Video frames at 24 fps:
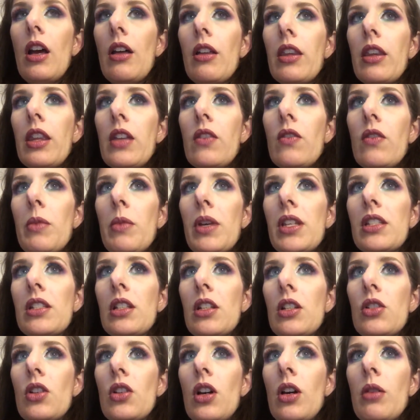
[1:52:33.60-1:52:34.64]
leave a
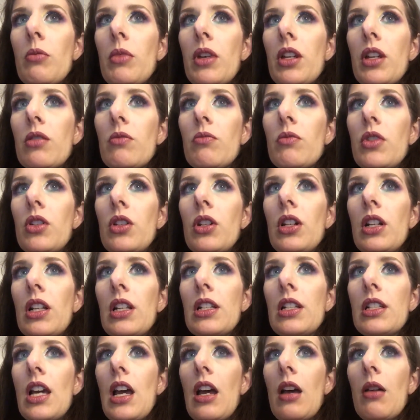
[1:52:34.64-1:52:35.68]
message on my community
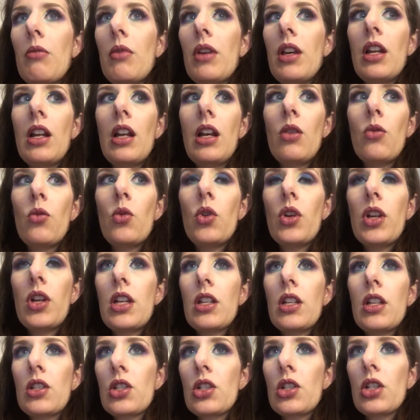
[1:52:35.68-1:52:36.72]
tab, and I will
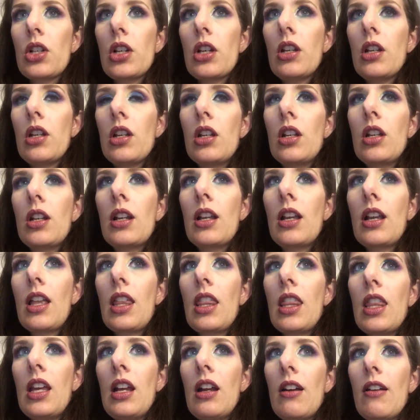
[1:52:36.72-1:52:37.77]
answer it
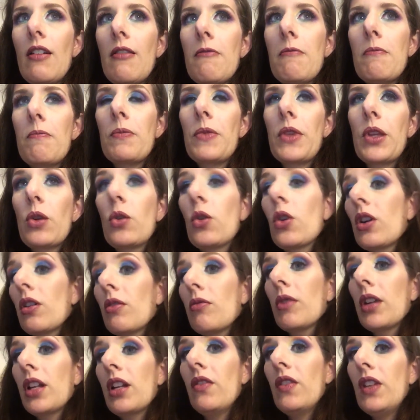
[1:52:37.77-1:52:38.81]
there or
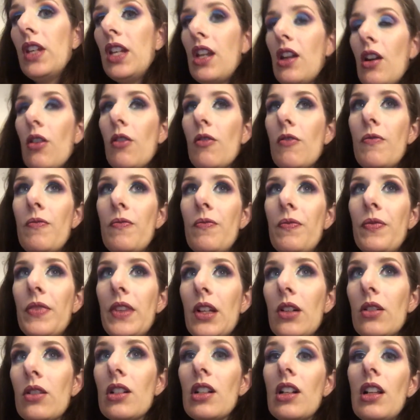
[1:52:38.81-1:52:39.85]
in a video
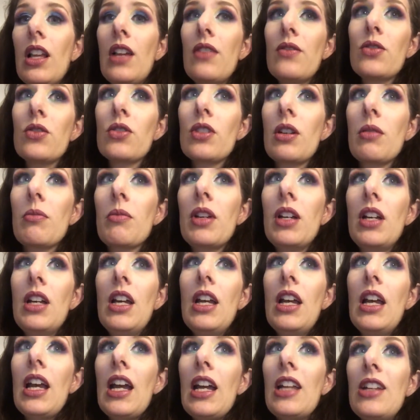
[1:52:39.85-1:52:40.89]
or in a live stream.
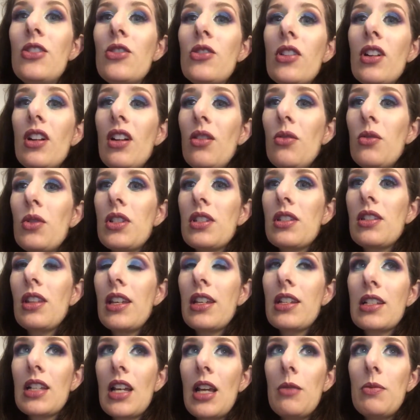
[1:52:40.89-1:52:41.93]
And you can always like
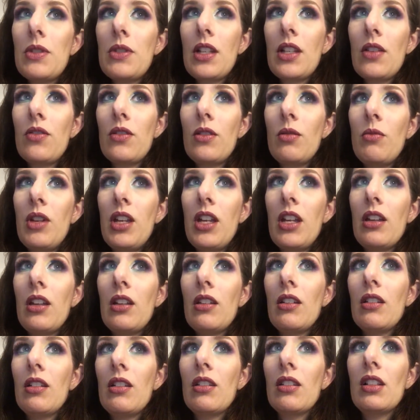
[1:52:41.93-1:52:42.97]
type stuff to me
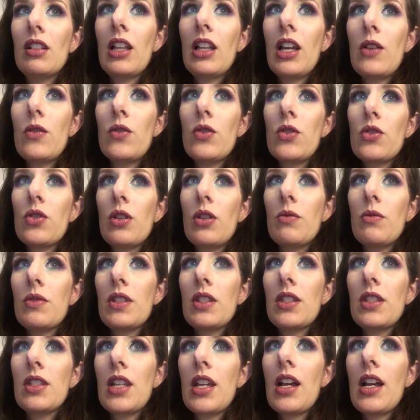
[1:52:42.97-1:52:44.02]
in the live streams and
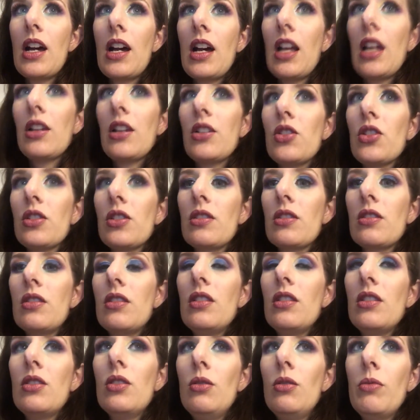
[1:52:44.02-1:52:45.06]
say hi. Just
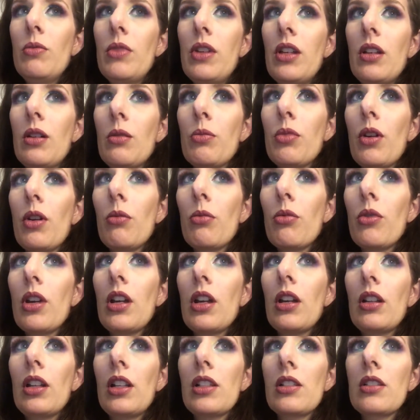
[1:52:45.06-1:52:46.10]
don't be
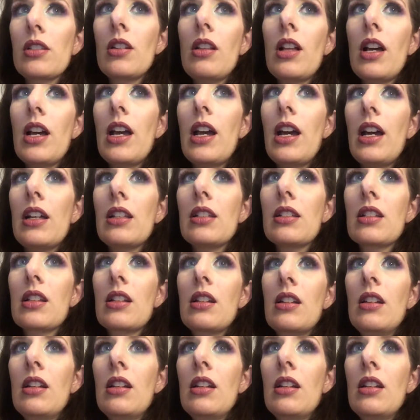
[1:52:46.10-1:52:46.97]
inappropriate. That's all I ask.